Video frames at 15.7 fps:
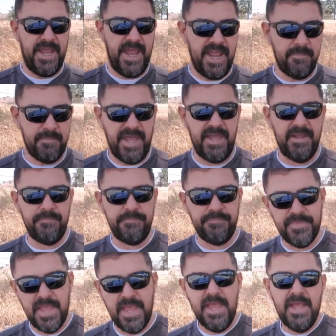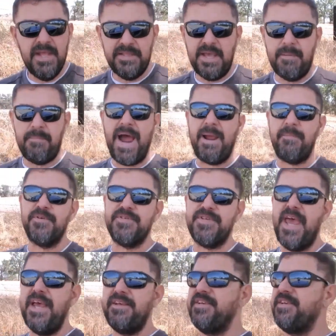Amen. The Bible
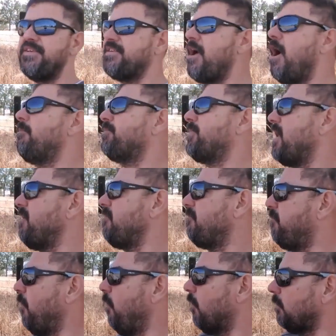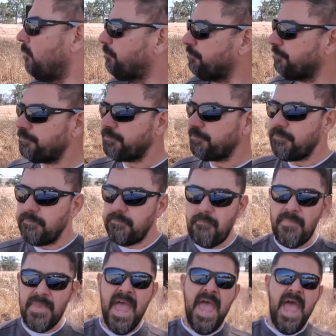says in Psalm 34,
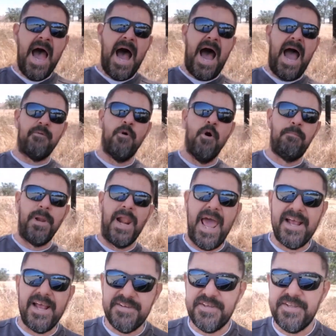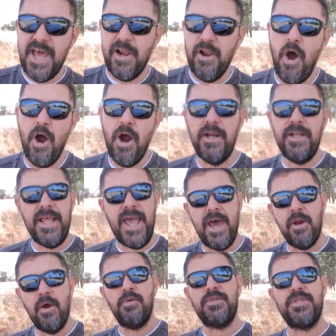I will bless the Lord at
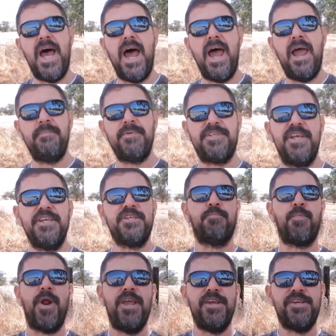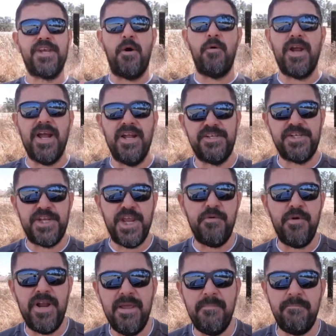all times. His praise shall
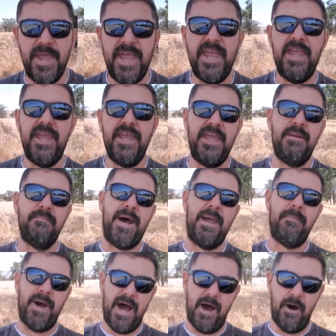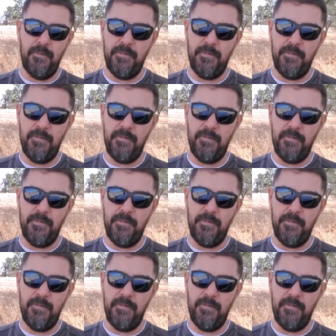continually be in my mouth.